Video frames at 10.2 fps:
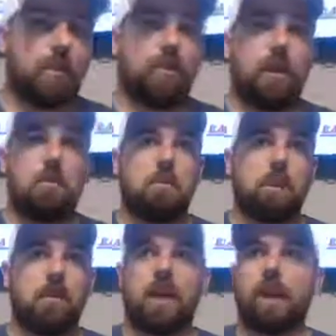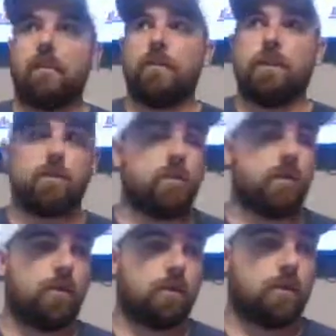with them going out first
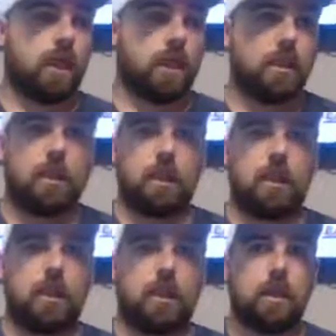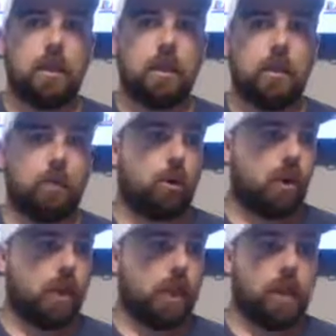with the 410s and
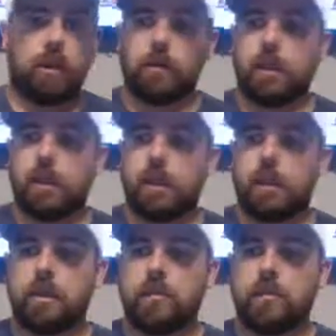Brian Healy really